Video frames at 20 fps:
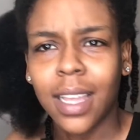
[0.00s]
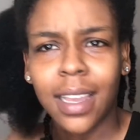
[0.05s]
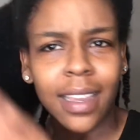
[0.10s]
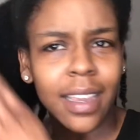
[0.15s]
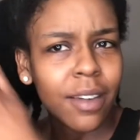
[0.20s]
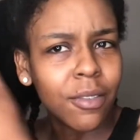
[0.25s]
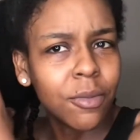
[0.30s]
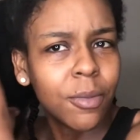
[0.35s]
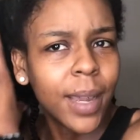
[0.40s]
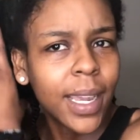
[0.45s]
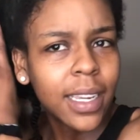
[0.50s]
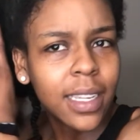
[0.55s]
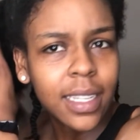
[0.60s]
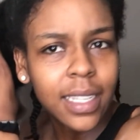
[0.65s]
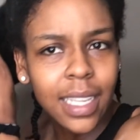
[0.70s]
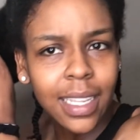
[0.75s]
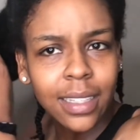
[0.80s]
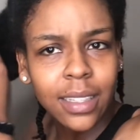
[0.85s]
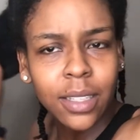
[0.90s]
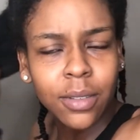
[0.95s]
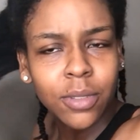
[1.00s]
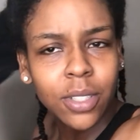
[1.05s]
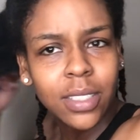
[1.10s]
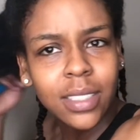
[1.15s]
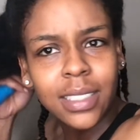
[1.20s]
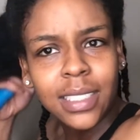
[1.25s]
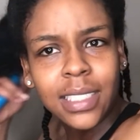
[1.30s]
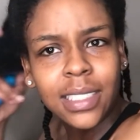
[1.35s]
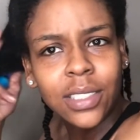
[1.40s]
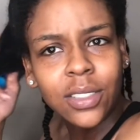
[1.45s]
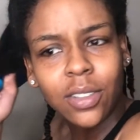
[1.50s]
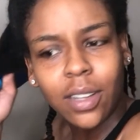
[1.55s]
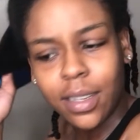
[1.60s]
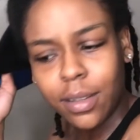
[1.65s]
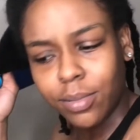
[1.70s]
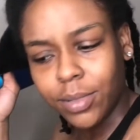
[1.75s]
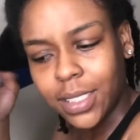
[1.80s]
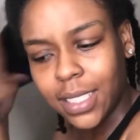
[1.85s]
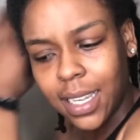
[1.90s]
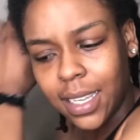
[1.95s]
everybody could get liver disease or
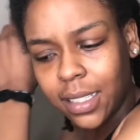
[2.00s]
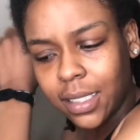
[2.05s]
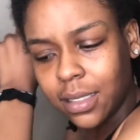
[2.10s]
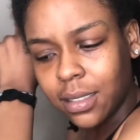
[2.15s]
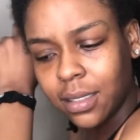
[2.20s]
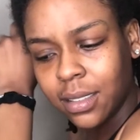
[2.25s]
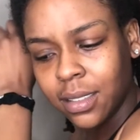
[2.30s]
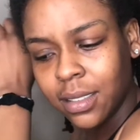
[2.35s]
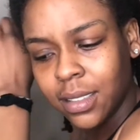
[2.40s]
hepatitis.